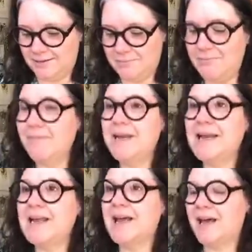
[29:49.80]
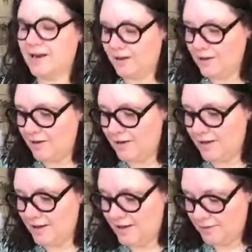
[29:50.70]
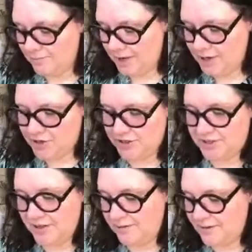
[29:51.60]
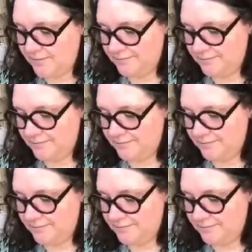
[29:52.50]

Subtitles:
mini catalog, page 7.